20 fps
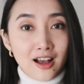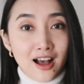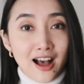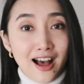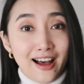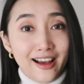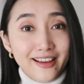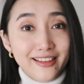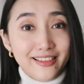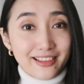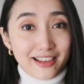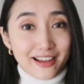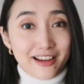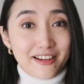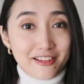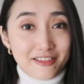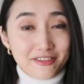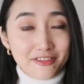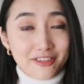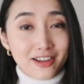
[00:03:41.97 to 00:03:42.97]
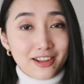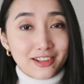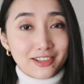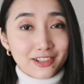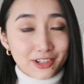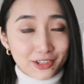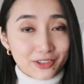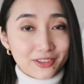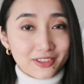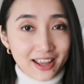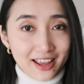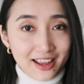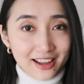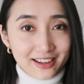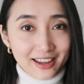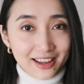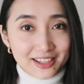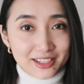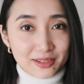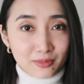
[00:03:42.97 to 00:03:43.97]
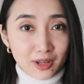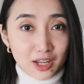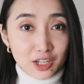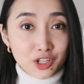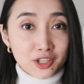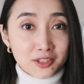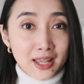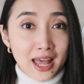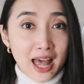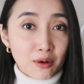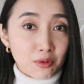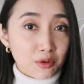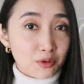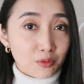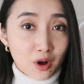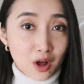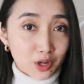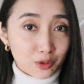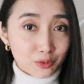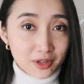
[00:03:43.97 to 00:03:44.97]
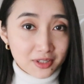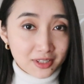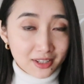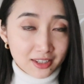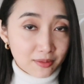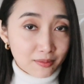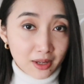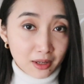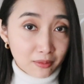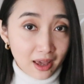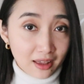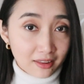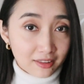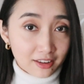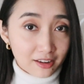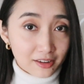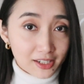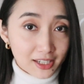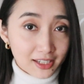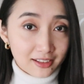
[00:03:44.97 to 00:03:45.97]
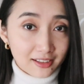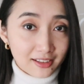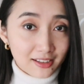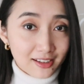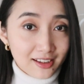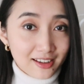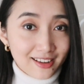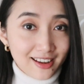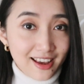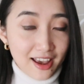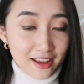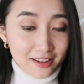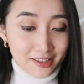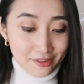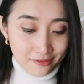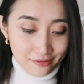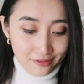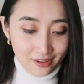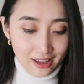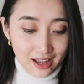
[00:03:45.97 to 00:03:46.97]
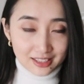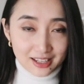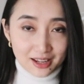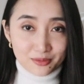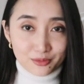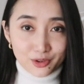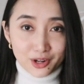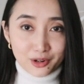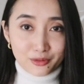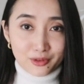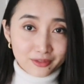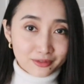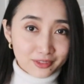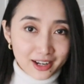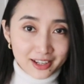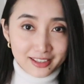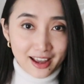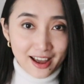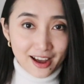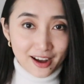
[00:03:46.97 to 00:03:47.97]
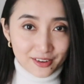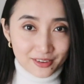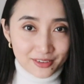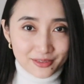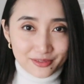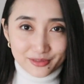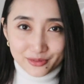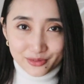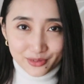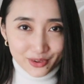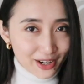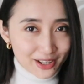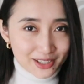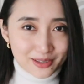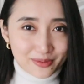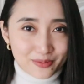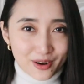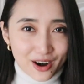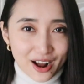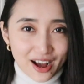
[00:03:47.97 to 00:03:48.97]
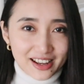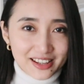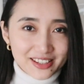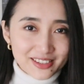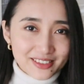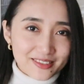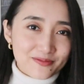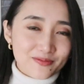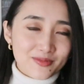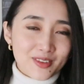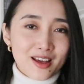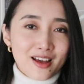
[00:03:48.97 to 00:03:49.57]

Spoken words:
I love turtleneck as much as Howard Waller was in The Big Bang Theory. And in fact, I'm wearing one right now. What a surprise!